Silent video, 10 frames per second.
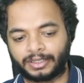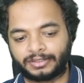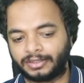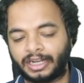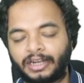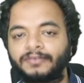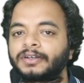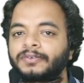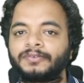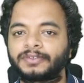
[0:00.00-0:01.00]
Okay, so none
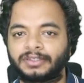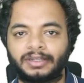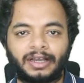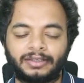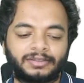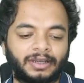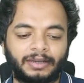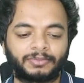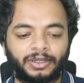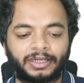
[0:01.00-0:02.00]
of the coefficients so
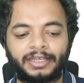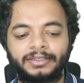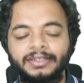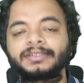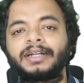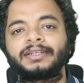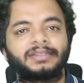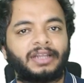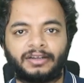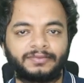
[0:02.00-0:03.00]
I'm going like this, that
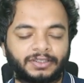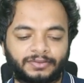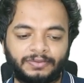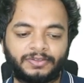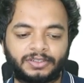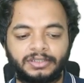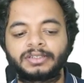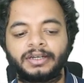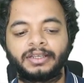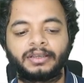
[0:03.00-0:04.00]
is none of the
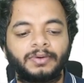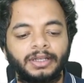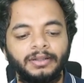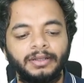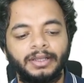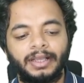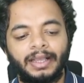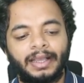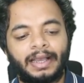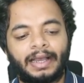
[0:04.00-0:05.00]
coefficients are equal,
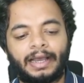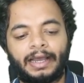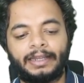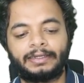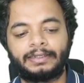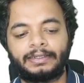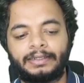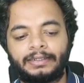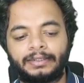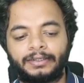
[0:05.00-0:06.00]

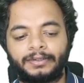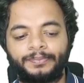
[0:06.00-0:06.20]
and